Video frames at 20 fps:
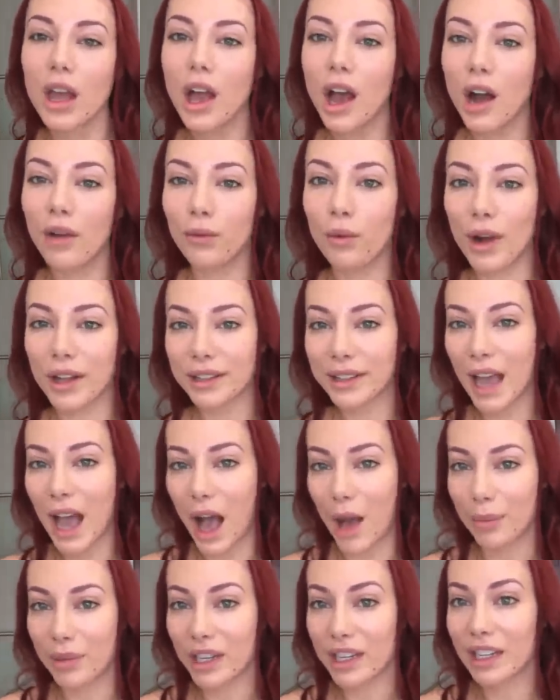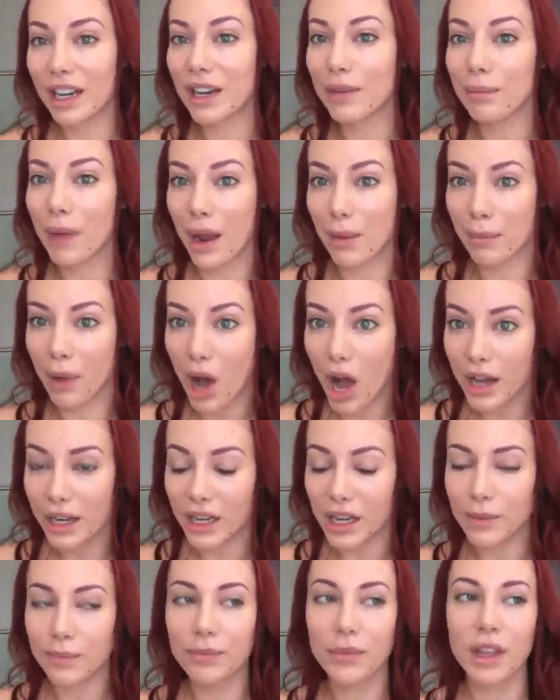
of what's happening in my body.